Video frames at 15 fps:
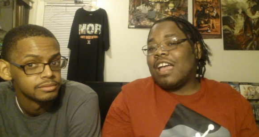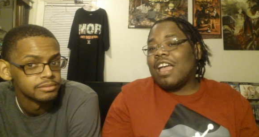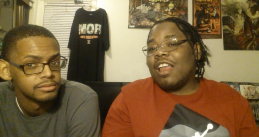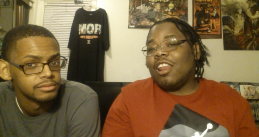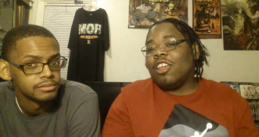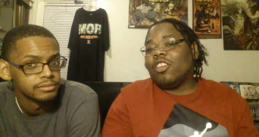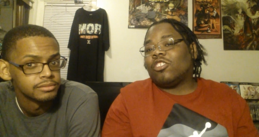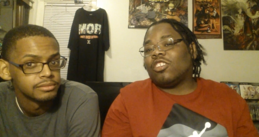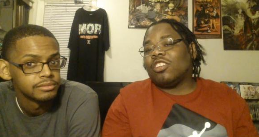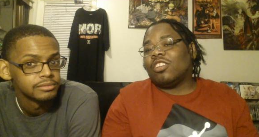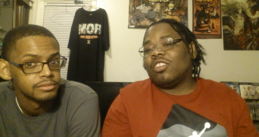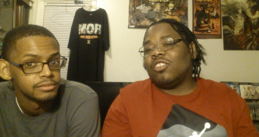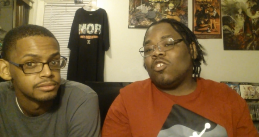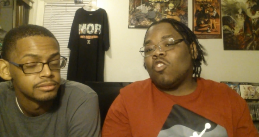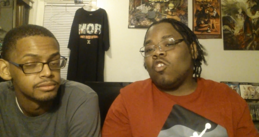Speaker 1: And listen,
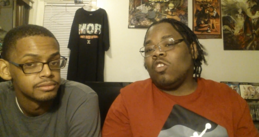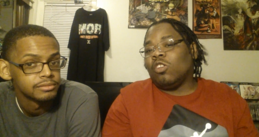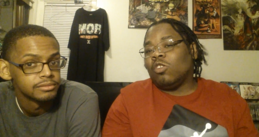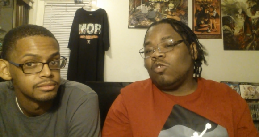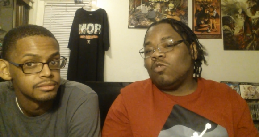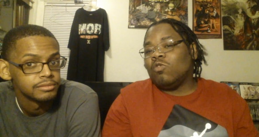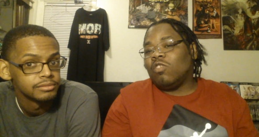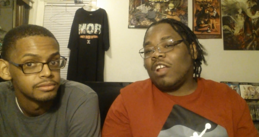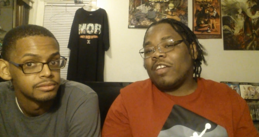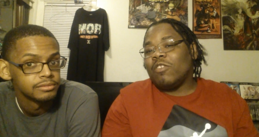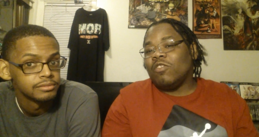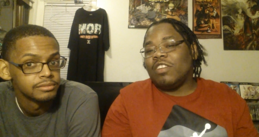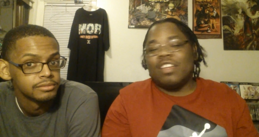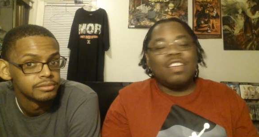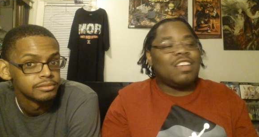you gonna lose like
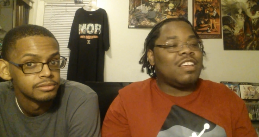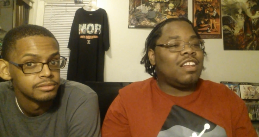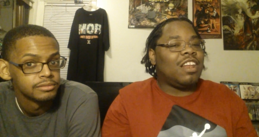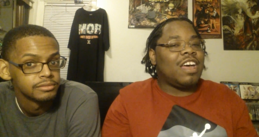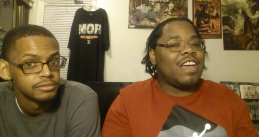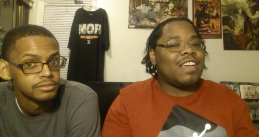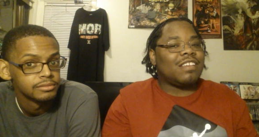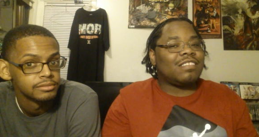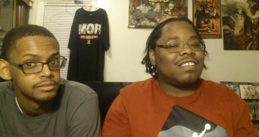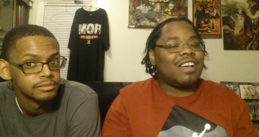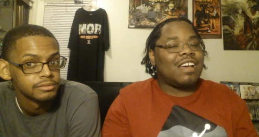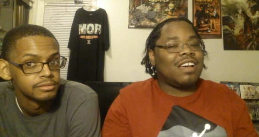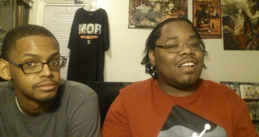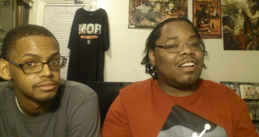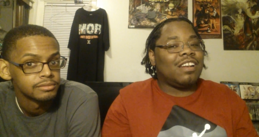you did last
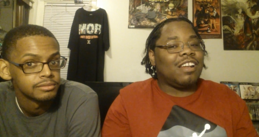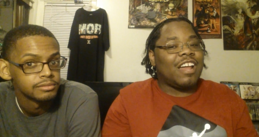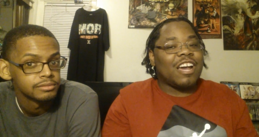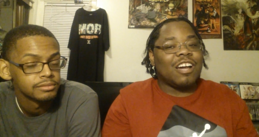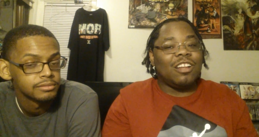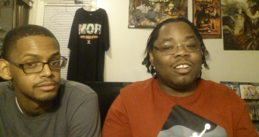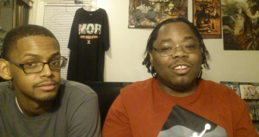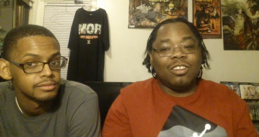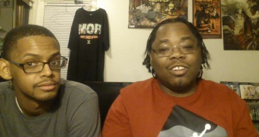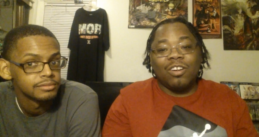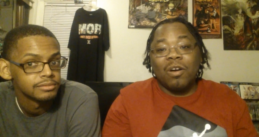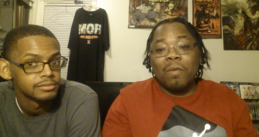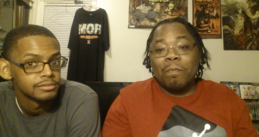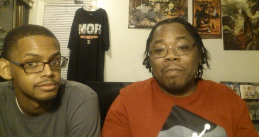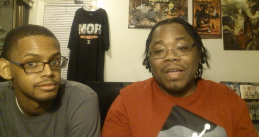time, like a
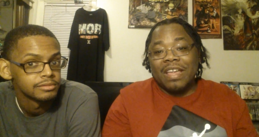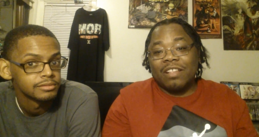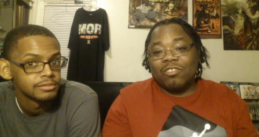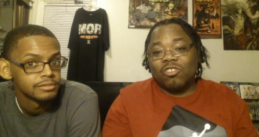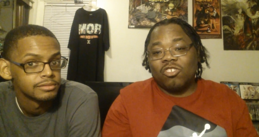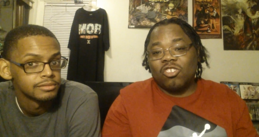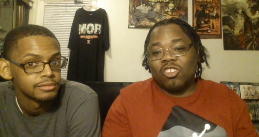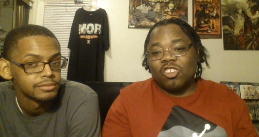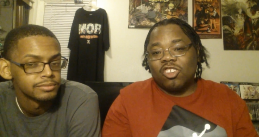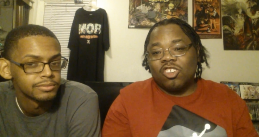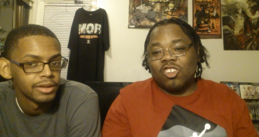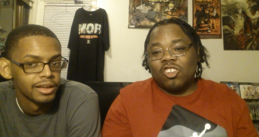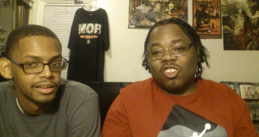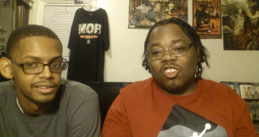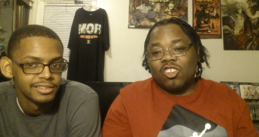little bitch.
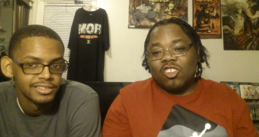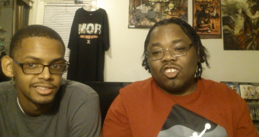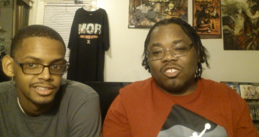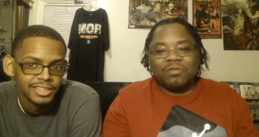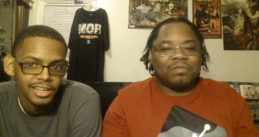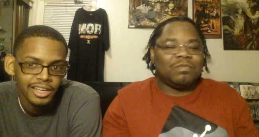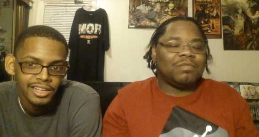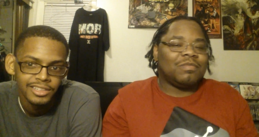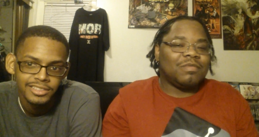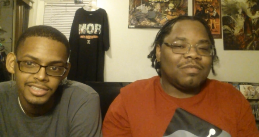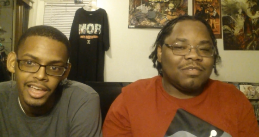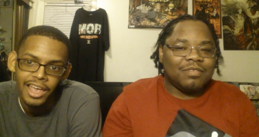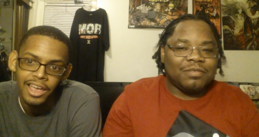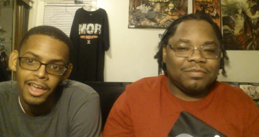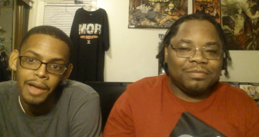
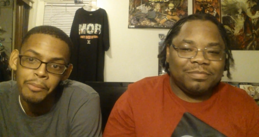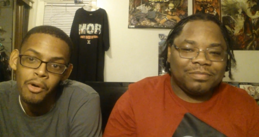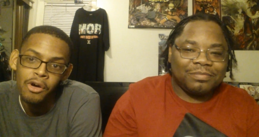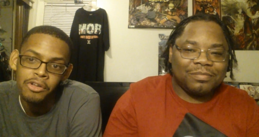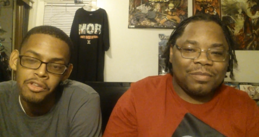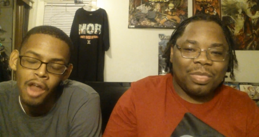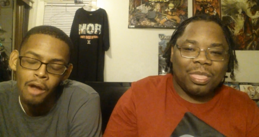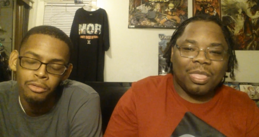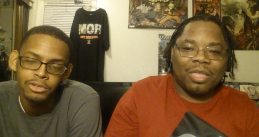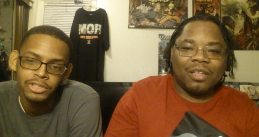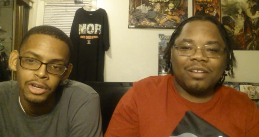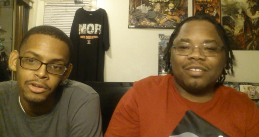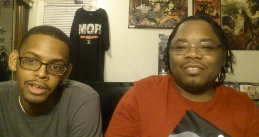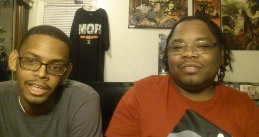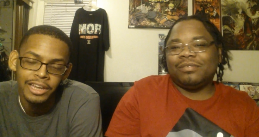Say, come on,
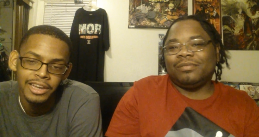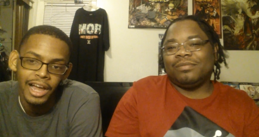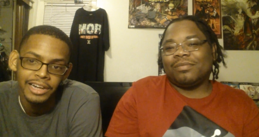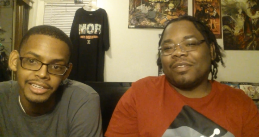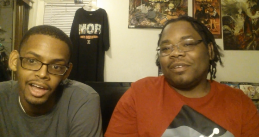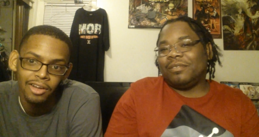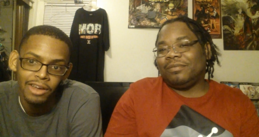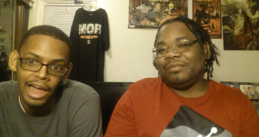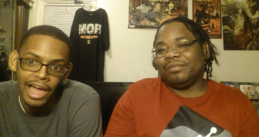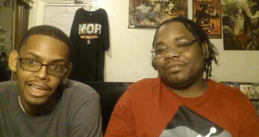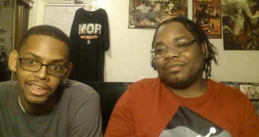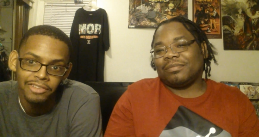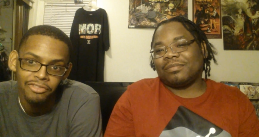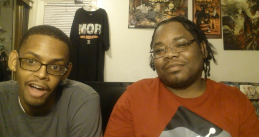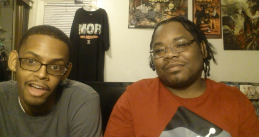Naruto, get knocked out
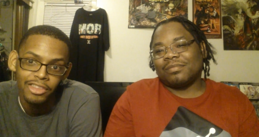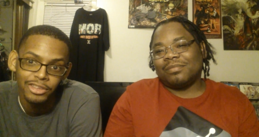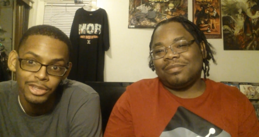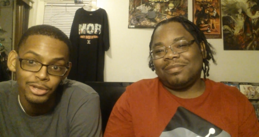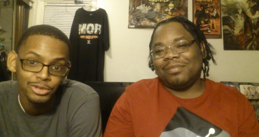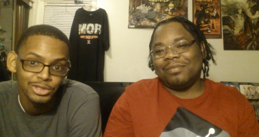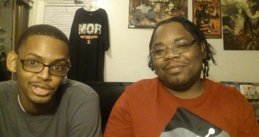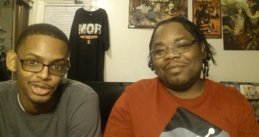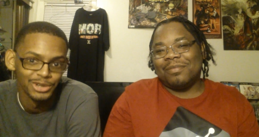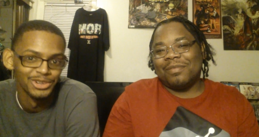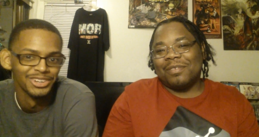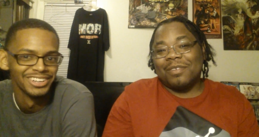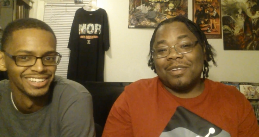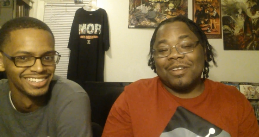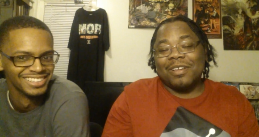like your father used to.
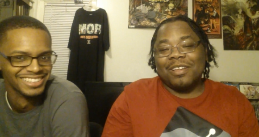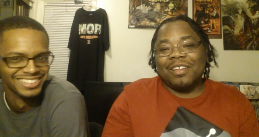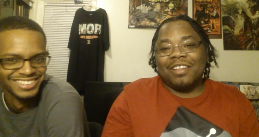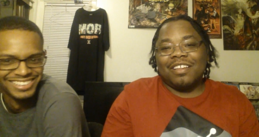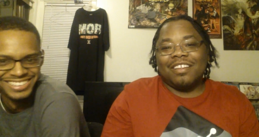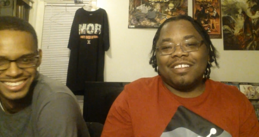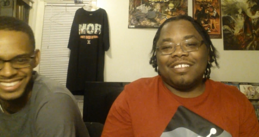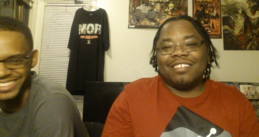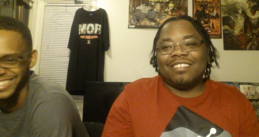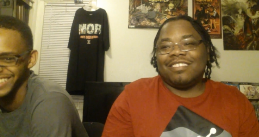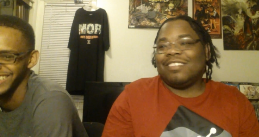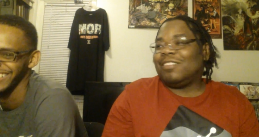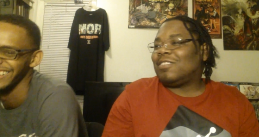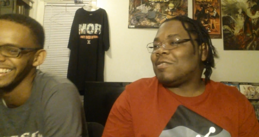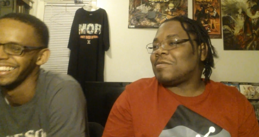
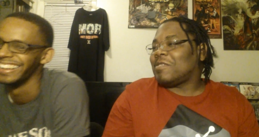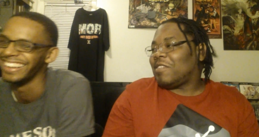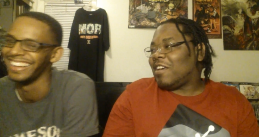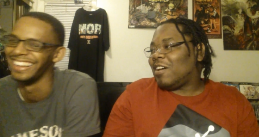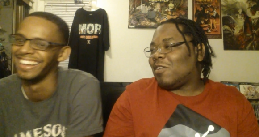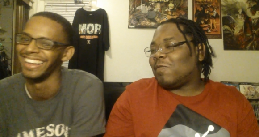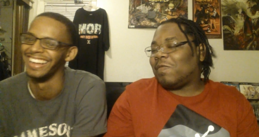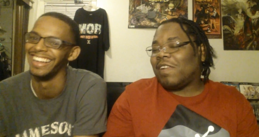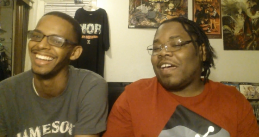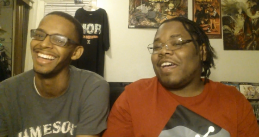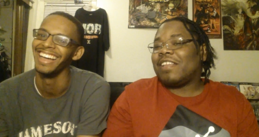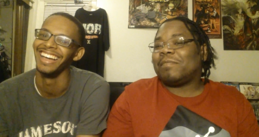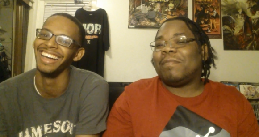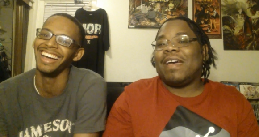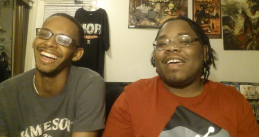Throw the yellow flashback?